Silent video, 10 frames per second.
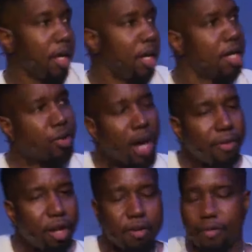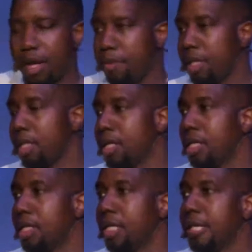Here's what I've learned, family.
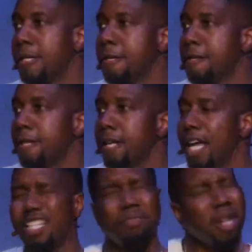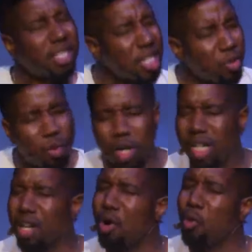As much as we
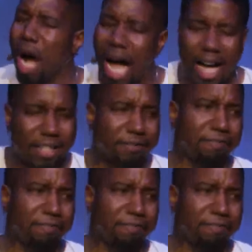want to know why,